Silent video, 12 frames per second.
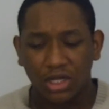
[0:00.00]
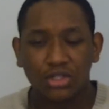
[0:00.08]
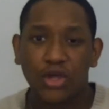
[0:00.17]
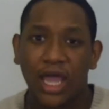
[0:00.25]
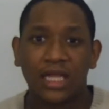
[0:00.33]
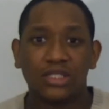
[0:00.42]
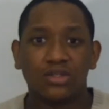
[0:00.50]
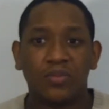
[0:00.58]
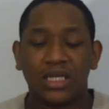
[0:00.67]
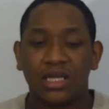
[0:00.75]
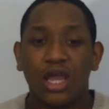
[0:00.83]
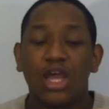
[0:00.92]
trying to
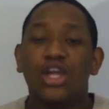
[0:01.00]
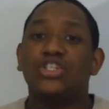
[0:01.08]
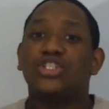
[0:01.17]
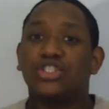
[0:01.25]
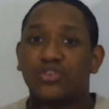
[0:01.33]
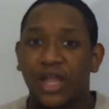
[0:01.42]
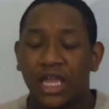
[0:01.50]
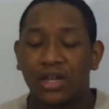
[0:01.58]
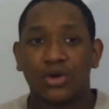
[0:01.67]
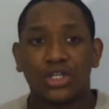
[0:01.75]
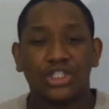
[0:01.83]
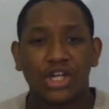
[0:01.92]
be straight
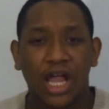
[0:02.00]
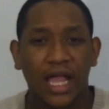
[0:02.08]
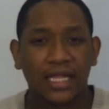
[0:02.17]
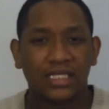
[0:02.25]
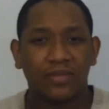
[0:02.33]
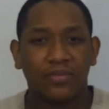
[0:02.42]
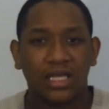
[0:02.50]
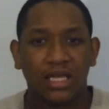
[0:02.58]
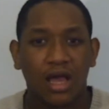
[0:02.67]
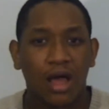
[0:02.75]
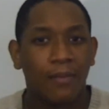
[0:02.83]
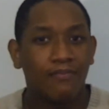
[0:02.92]
or trying to
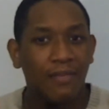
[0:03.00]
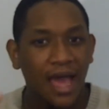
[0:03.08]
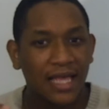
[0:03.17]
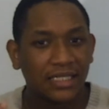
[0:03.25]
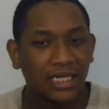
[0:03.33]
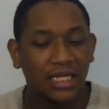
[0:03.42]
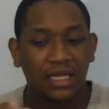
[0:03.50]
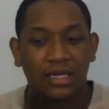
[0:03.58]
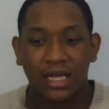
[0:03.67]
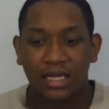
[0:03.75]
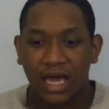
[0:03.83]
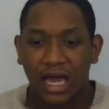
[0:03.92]
be a
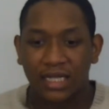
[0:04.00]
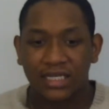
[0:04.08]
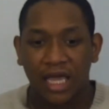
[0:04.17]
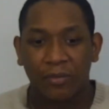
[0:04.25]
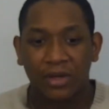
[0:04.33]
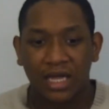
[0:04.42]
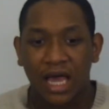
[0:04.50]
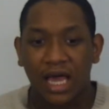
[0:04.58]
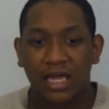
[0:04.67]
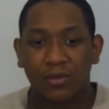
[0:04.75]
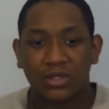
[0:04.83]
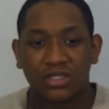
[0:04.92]
masculine type of
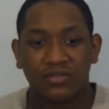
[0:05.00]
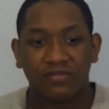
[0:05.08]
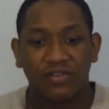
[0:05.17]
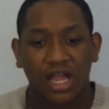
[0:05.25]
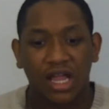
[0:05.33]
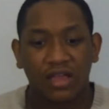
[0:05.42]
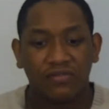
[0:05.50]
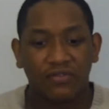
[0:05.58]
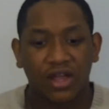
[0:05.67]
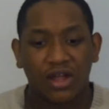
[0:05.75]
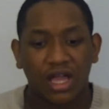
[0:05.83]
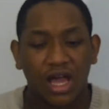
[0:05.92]
guy was very,
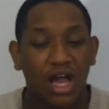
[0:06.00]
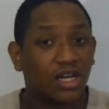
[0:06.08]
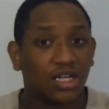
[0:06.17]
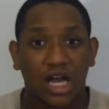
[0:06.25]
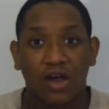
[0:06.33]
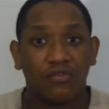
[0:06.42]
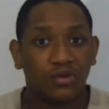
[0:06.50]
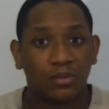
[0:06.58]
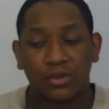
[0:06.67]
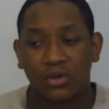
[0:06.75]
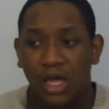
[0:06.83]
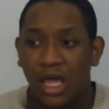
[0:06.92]
very
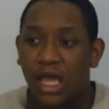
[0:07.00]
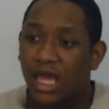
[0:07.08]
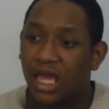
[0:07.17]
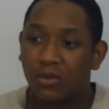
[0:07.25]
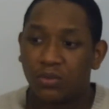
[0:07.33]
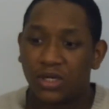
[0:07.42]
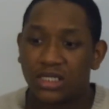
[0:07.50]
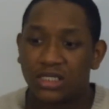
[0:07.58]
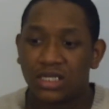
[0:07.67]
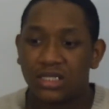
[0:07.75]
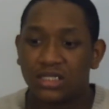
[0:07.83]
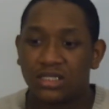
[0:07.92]
uncomfortable. It
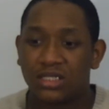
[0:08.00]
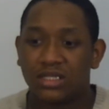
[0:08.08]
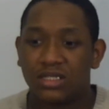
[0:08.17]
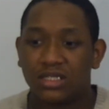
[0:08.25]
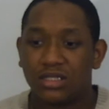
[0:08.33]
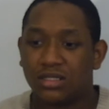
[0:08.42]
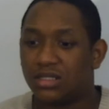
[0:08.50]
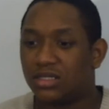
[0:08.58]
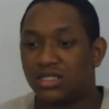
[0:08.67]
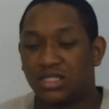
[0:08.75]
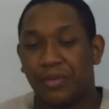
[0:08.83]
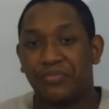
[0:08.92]
wasn't
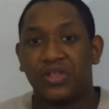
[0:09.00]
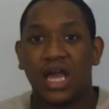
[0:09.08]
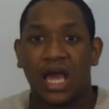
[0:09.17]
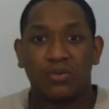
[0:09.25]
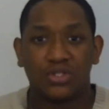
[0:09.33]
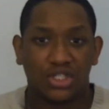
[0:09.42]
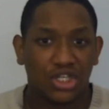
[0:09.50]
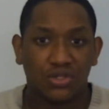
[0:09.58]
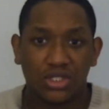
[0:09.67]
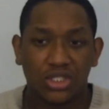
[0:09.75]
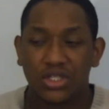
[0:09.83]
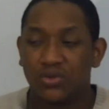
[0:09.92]
something I was
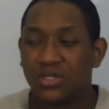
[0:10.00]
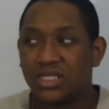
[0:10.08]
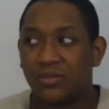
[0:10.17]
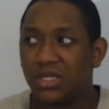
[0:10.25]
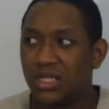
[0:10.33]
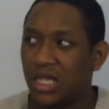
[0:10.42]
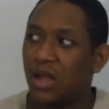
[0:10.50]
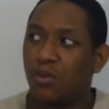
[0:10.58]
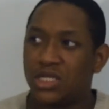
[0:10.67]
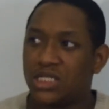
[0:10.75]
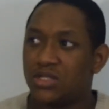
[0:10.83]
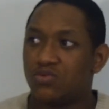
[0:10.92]
used to. It's something that I
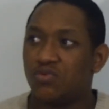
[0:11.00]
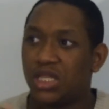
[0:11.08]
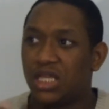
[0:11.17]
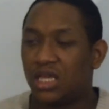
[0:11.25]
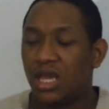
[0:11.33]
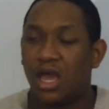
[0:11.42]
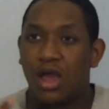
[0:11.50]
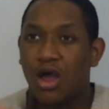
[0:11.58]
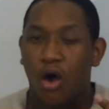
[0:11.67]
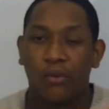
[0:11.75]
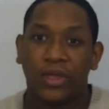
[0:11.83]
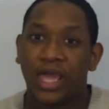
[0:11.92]
wasn't really
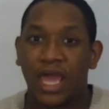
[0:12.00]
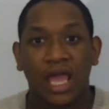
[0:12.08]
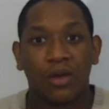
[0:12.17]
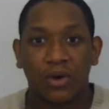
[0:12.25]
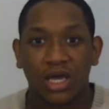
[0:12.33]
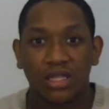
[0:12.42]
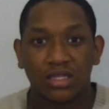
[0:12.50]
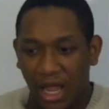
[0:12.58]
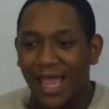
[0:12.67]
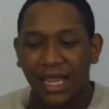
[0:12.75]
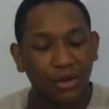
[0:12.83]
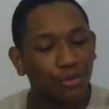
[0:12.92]
okay with.
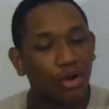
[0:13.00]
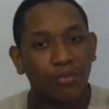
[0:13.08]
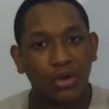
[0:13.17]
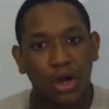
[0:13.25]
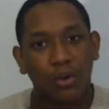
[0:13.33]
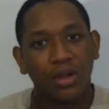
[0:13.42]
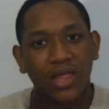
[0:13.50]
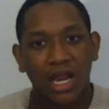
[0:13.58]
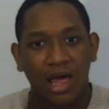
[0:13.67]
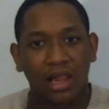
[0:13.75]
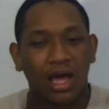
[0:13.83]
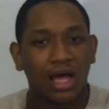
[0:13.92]
I grew up knowing that
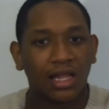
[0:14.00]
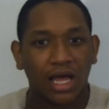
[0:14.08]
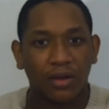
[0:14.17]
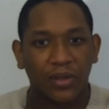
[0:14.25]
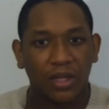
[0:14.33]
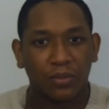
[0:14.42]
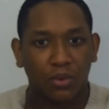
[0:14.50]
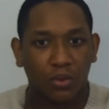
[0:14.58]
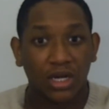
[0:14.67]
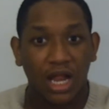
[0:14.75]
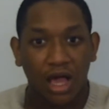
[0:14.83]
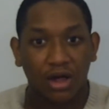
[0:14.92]
not a lot of people were
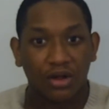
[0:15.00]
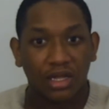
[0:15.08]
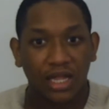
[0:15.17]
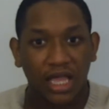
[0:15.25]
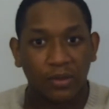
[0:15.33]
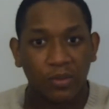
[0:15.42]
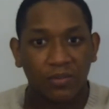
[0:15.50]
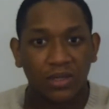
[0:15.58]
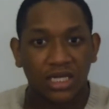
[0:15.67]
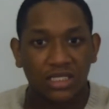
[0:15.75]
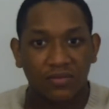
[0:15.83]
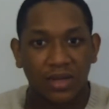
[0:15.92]
not going to like me
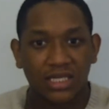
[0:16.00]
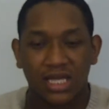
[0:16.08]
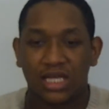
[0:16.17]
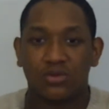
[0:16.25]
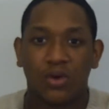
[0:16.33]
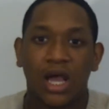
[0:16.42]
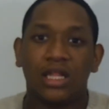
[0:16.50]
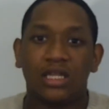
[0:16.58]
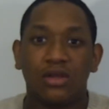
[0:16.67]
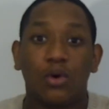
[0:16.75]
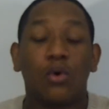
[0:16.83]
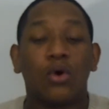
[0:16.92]
because of my
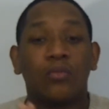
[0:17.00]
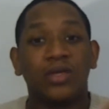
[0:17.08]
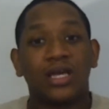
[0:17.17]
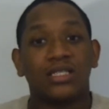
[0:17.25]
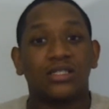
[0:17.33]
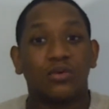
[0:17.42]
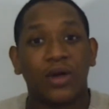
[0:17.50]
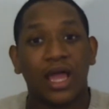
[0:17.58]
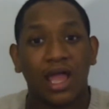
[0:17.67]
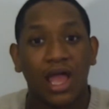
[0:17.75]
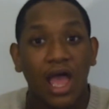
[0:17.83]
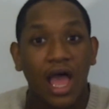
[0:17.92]
sexuality or because the
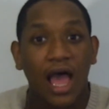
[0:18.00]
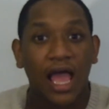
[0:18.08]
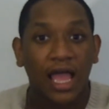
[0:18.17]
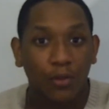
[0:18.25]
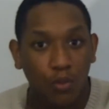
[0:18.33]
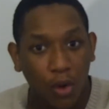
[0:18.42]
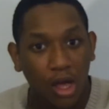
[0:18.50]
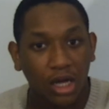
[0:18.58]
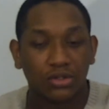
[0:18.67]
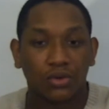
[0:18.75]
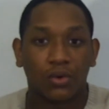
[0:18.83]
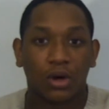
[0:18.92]
way I
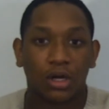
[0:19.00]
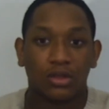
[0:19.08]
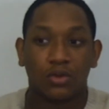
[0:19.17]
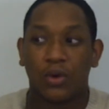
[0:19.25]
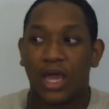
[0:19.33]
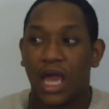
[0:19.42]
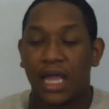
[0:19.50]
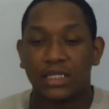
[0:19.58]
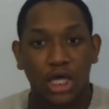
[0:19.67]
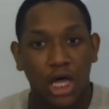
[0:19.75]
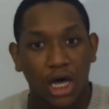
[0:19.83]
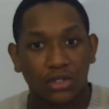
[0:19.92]
walked or the way I
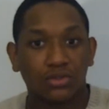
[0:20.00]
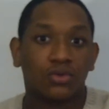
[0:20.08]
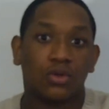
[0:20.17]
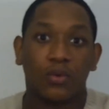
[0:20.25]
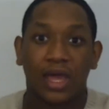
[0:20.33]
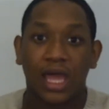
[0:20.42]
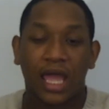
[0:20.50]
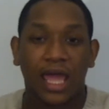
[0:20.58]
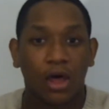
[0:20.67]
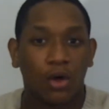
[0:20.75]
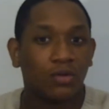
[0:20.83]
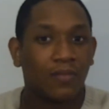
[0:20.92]
talked or the way I
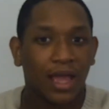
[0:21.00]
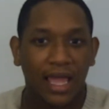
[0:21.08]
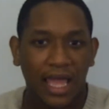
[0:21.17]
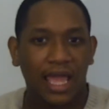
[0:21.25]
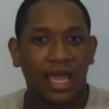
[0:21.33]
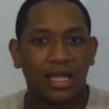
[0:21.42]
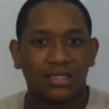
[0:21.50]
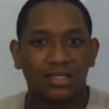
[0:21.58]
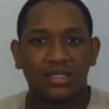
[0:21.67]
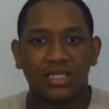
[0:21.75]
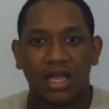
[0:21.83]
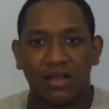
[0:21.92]
held my hands
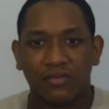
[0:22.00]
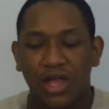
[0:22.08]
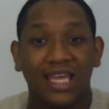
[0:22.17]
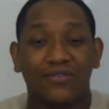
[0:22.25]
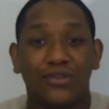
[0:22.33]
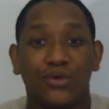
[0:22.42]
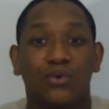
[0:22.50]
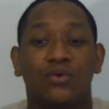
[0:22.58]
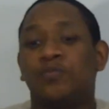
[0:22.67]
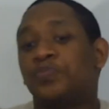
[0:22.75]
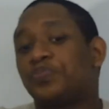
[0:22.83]
and stuff. If you